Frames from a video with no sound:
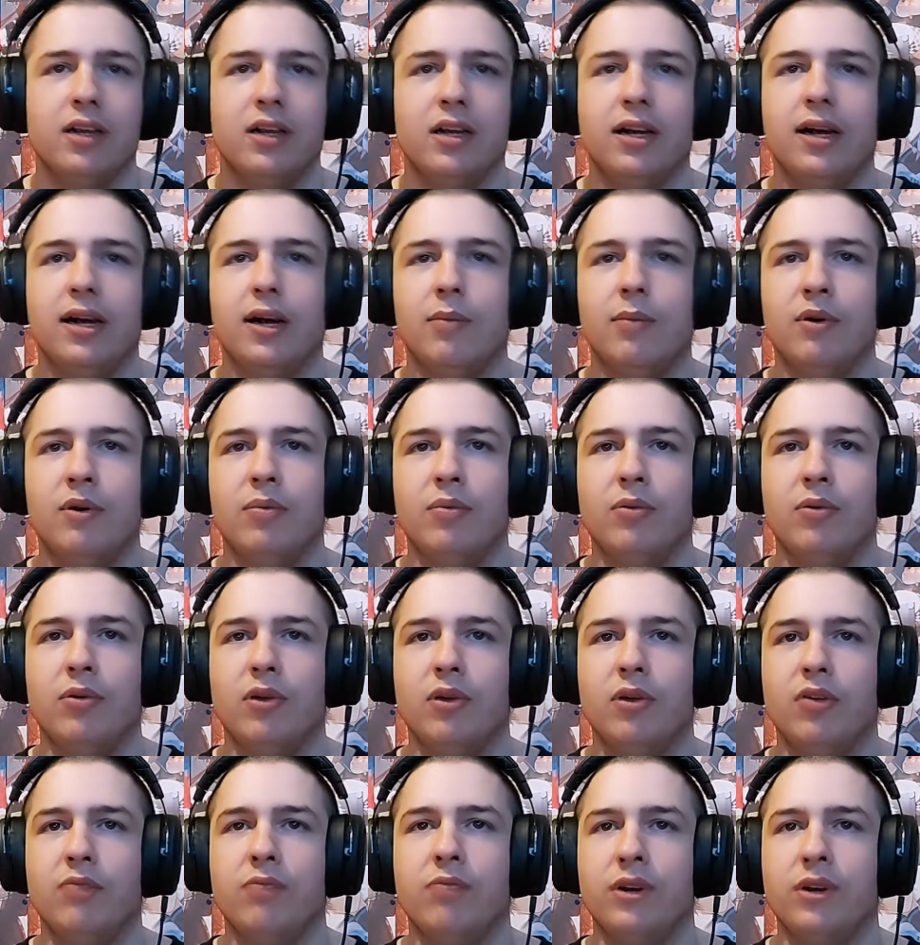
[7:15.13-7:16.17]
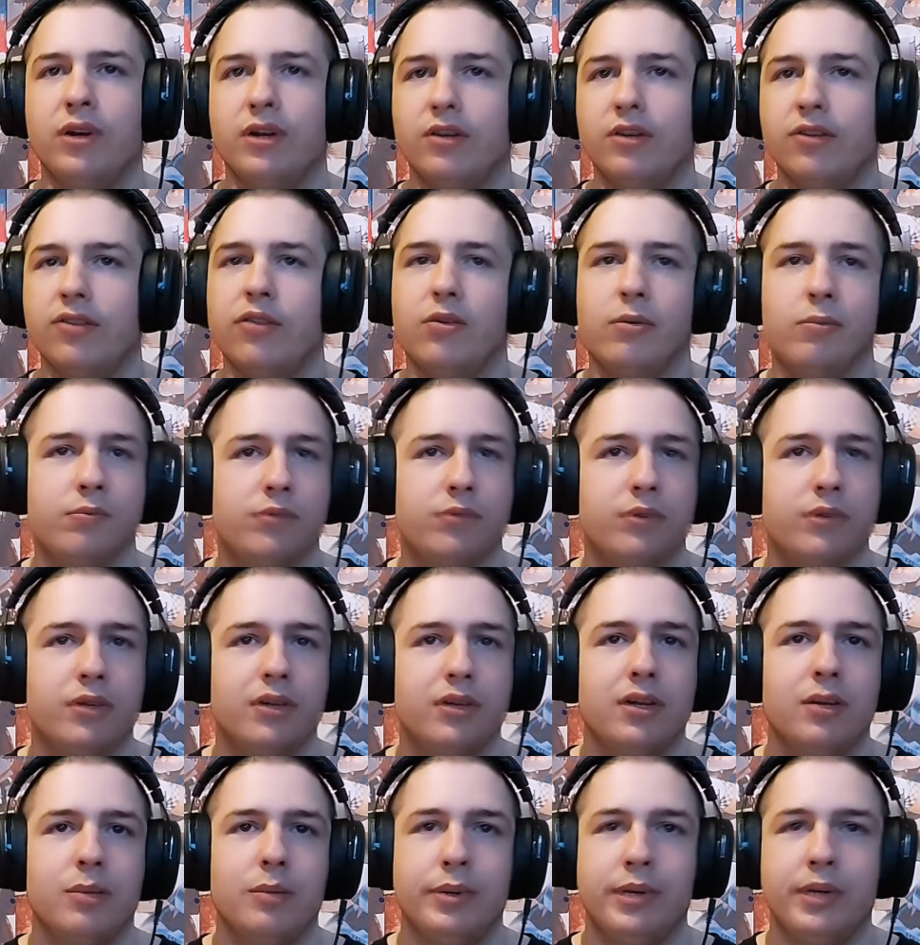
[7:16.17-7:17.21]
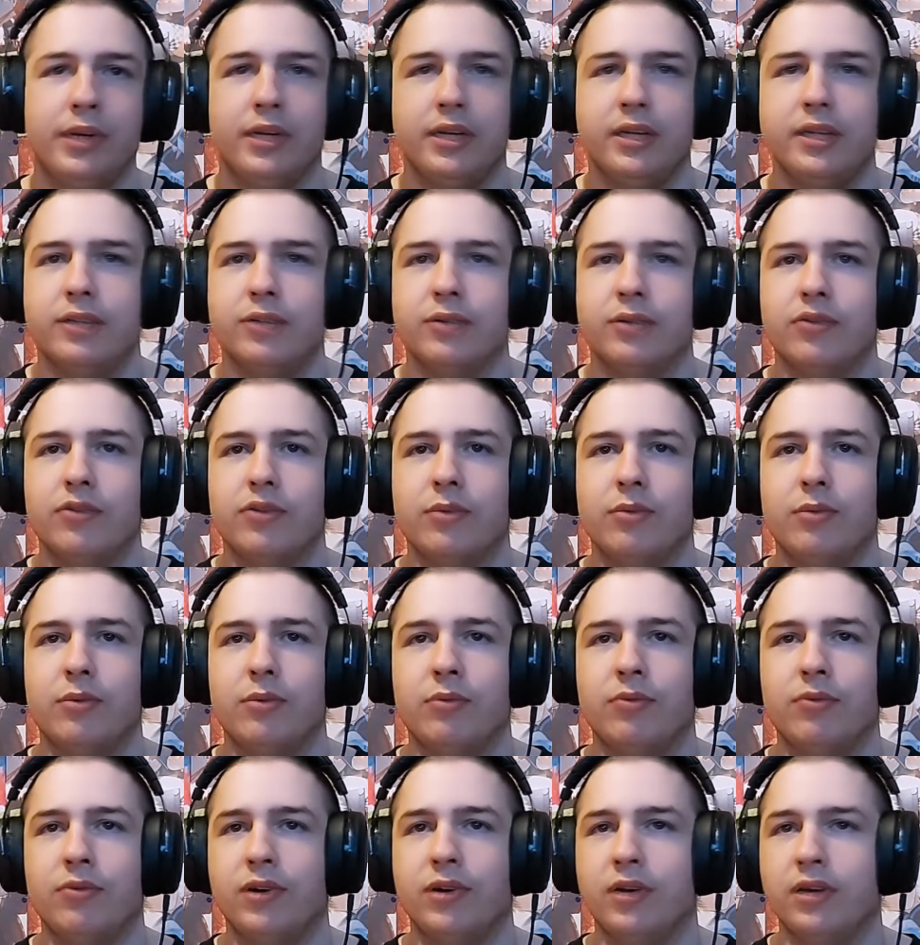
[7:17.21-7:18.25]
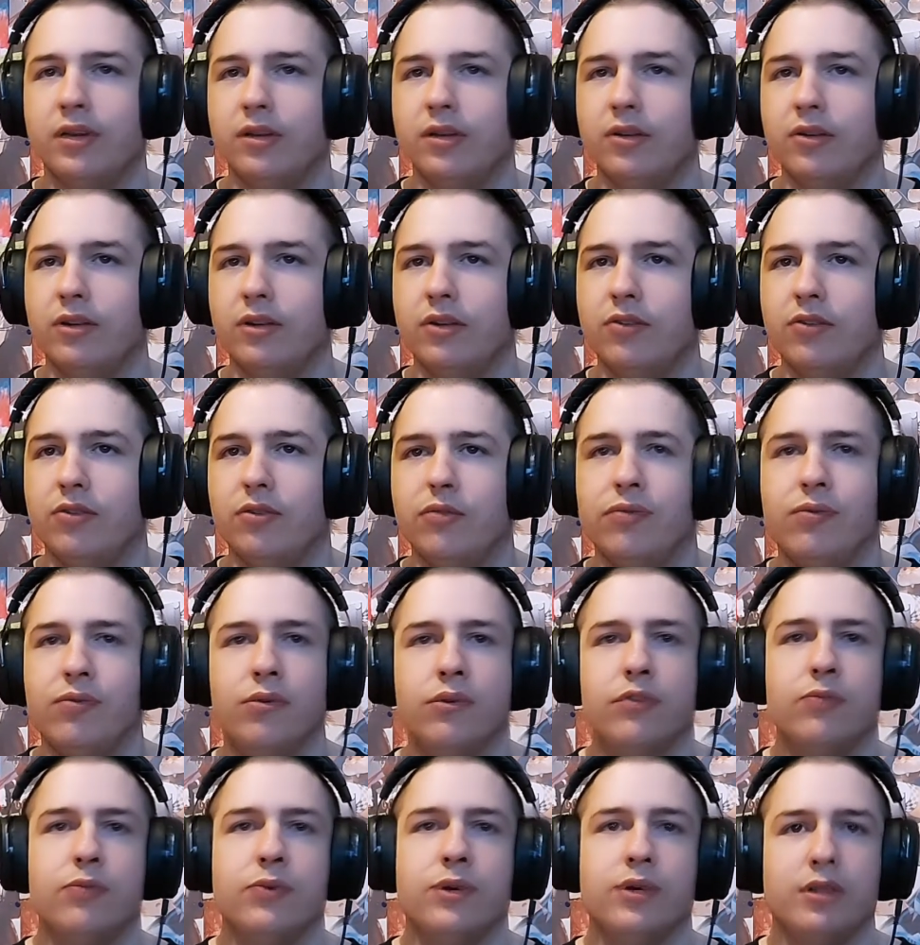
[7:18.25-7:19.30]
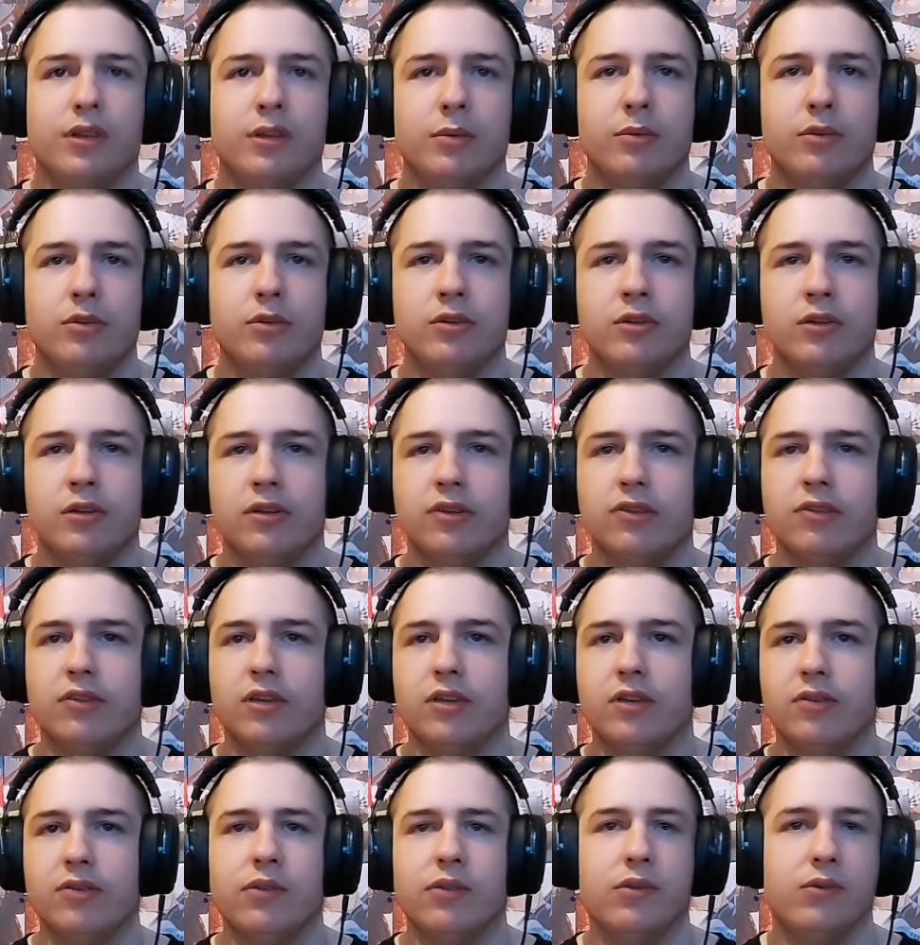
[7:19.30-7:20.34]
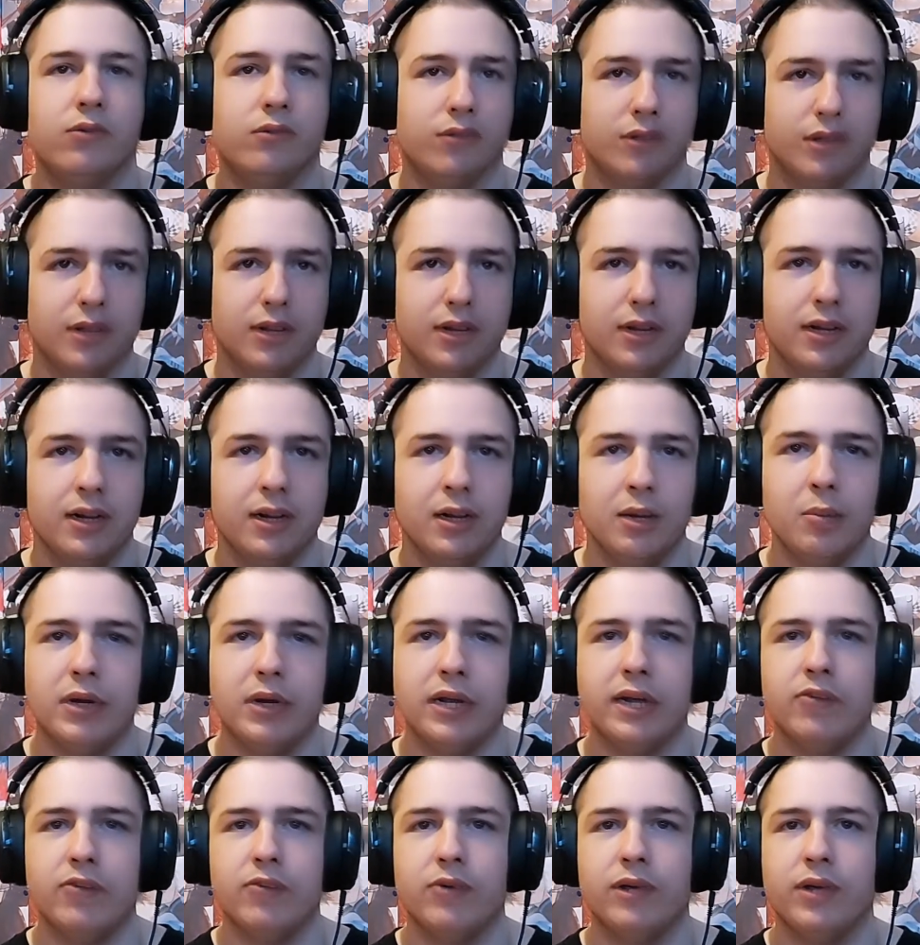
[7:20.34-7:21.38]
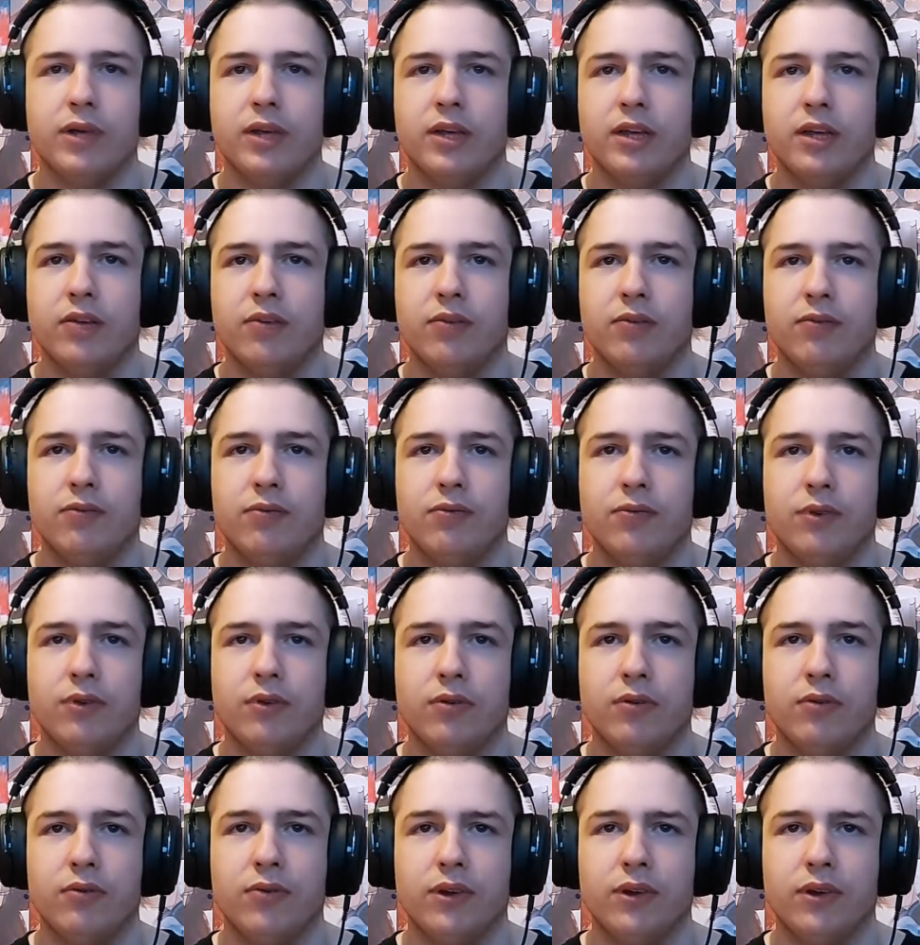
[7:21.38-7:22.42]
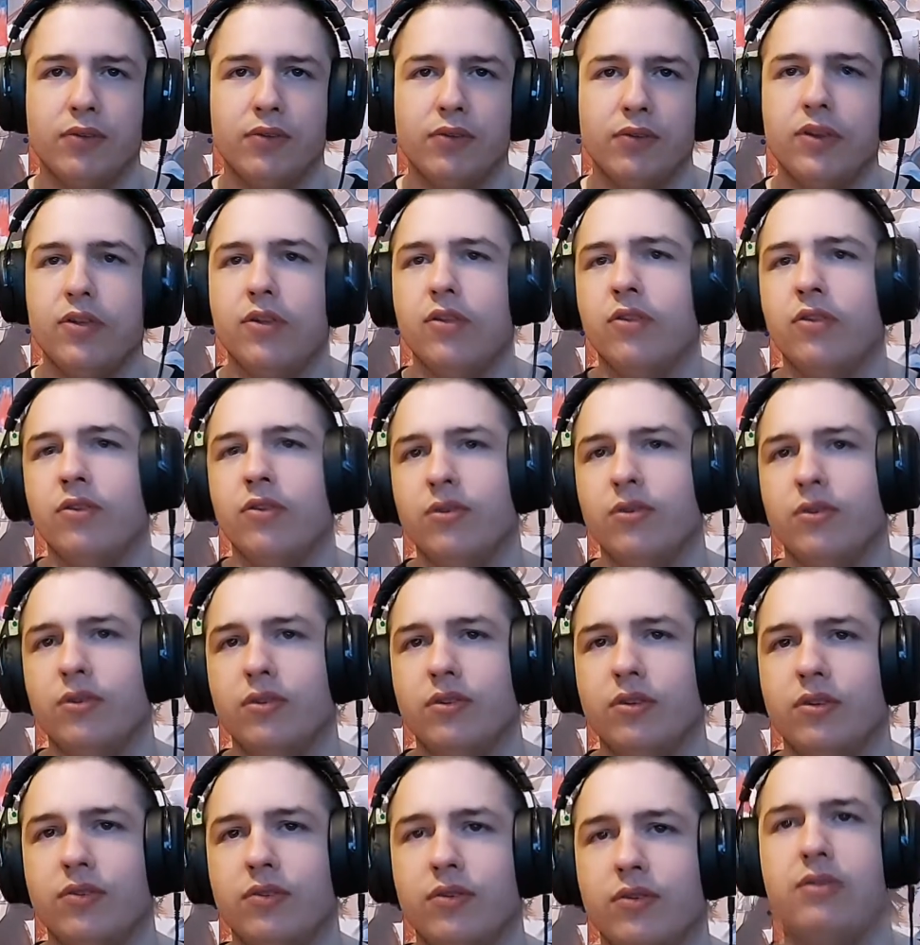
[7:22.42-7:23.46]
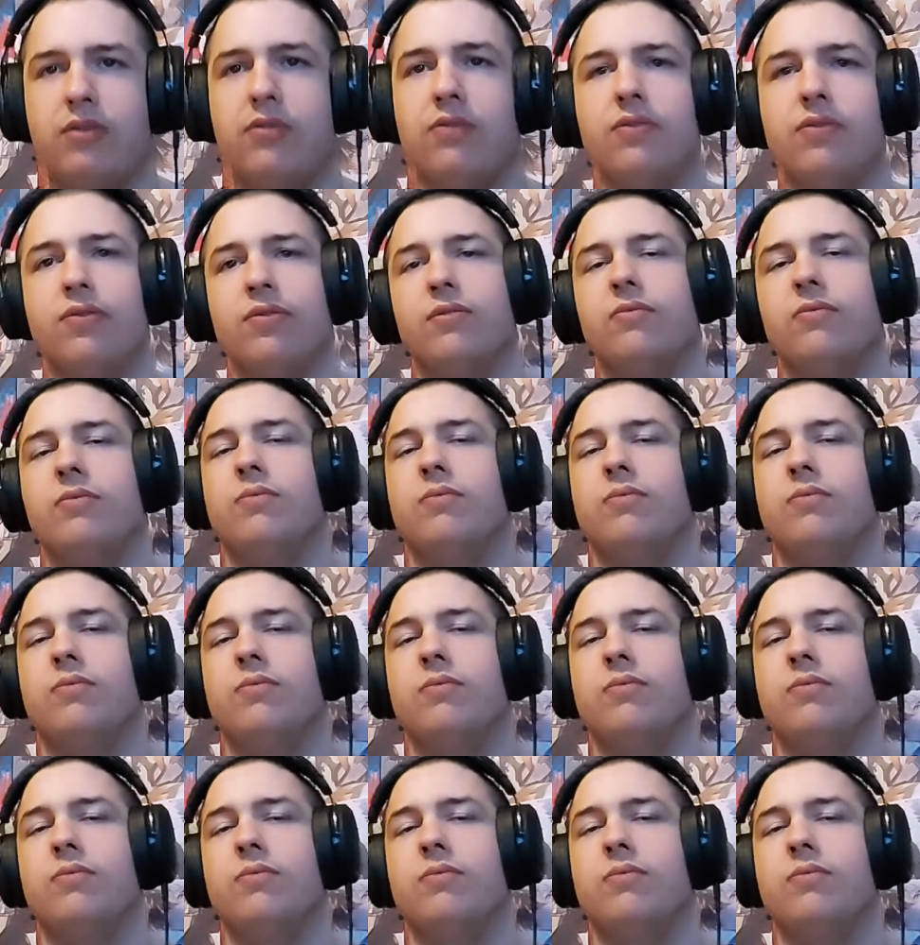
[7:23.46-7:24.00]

Purple, love pranks. Nope. Pink, concern mom friend, honest to a fault, wear the emotion on their sleeve. Nope. Black, gray, feral, father figure, though. Tough love.